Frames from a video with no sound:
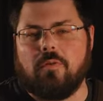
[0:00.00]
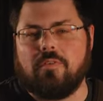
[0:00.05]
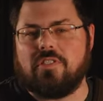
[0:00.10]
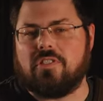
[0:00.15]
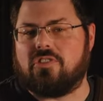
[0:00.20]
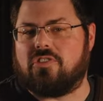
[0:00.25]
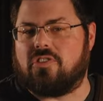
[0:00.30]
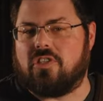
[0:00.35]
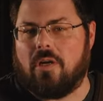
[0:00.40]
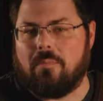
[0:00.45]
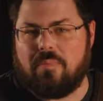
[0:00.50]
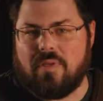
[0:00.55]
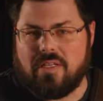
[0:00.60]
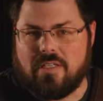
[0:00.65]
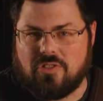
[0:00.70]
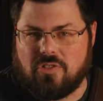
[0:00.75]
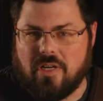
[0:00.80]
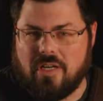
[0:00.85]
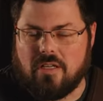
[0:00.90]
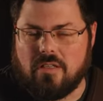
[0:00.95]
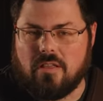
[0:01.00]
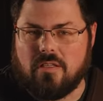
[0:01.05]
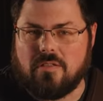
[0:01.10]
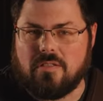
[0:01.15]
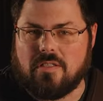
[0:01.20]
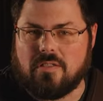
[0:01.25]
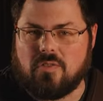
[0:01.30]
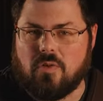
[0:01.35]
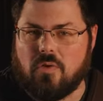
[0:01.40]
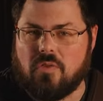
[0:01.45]
we just jump in and try to learn
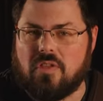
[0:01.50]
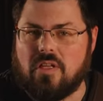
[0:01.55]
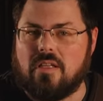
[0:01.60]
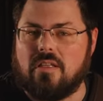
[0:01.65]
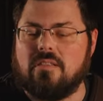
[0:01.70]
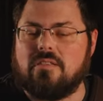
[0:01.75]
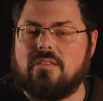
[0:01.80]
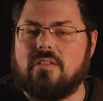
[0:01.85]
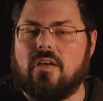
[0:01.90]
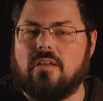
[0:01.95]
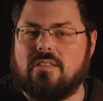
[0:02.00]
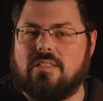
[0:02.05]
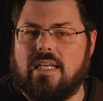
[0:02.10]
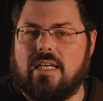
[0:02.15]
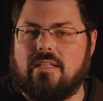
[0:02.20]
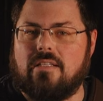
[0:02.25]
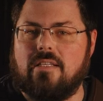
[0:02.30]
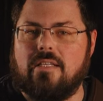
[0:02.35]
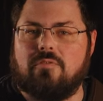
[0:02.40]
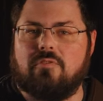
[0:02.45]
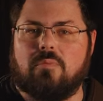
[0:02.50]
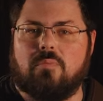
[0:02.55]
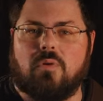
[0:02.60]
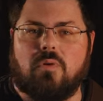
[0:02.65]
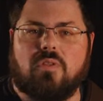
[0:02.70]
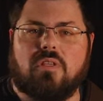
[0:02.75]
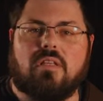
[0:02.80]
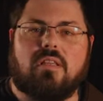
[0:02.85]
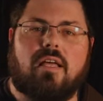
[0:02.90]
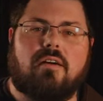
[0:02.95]
this whole thing, let's talk technique with
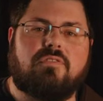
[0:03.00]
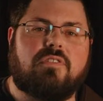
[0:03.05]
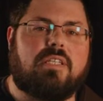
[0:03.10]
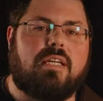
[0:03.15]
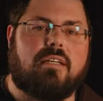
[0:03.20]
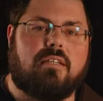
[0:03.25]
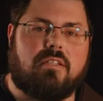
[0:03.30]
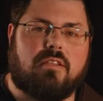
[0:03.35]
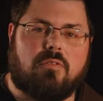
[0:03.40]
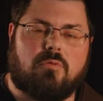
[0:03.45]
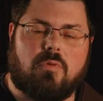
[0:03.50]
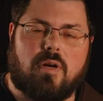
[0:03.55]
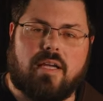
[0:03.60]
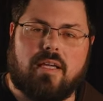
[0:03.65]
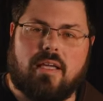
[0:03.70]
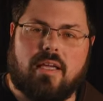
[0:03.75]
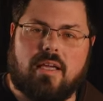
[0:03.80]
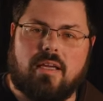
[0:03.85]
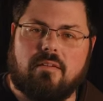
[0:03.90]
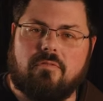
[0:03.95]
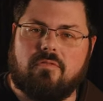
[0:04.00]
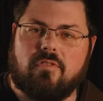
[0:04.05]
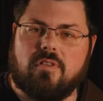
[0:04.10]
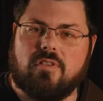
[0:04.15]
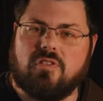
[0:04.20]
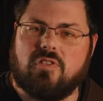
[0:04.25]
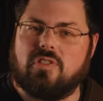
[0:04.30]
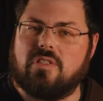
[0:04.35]
both the left hand and the right hand first,